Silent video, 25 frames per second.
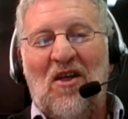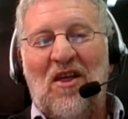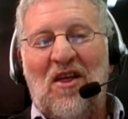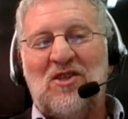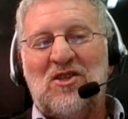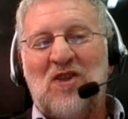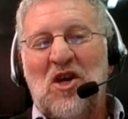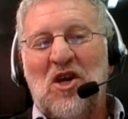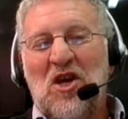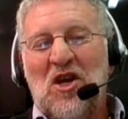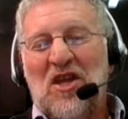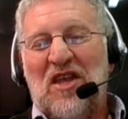
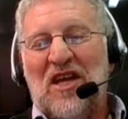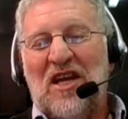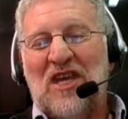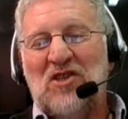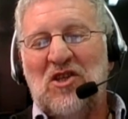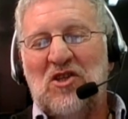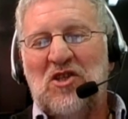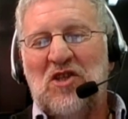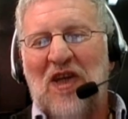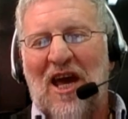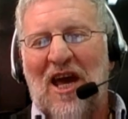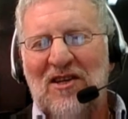
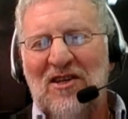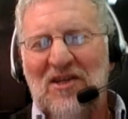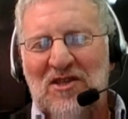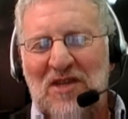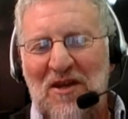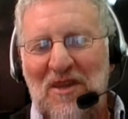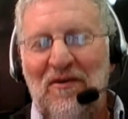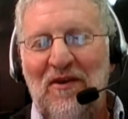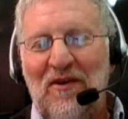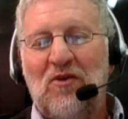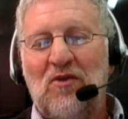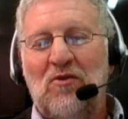that's a tad
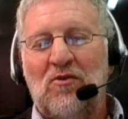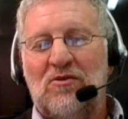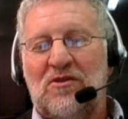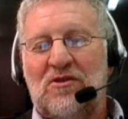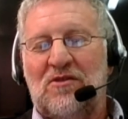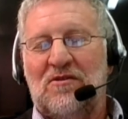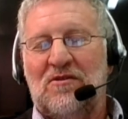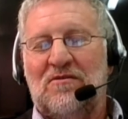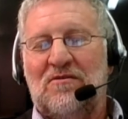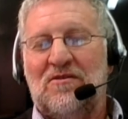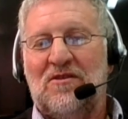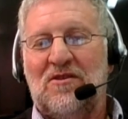difficult
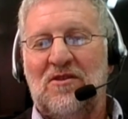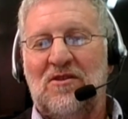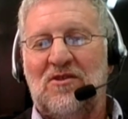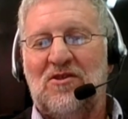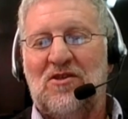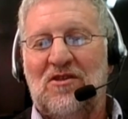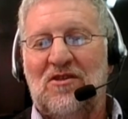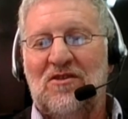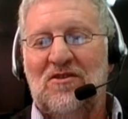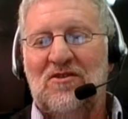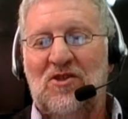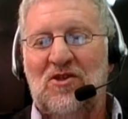to
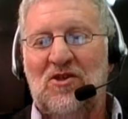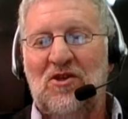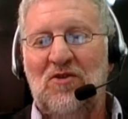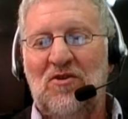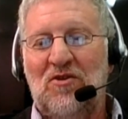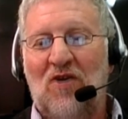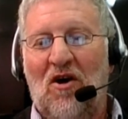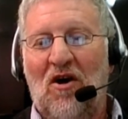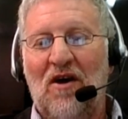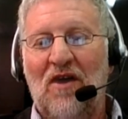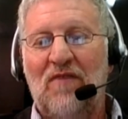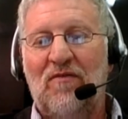
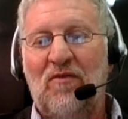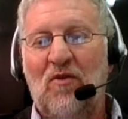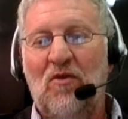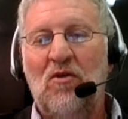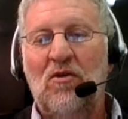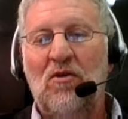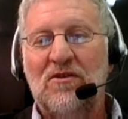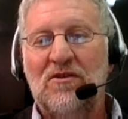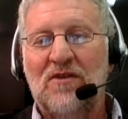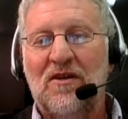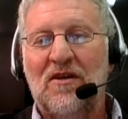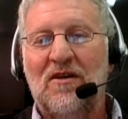shoot high
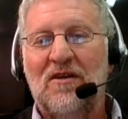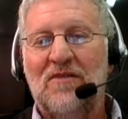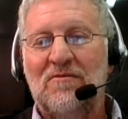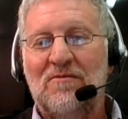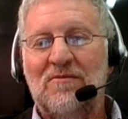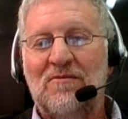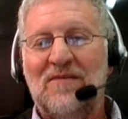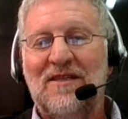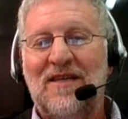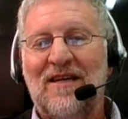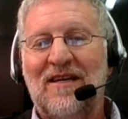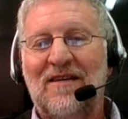for.
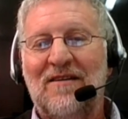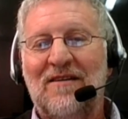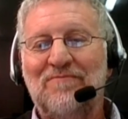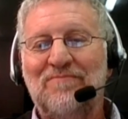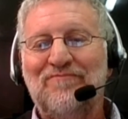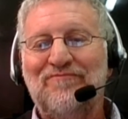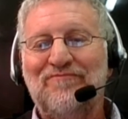So yeah.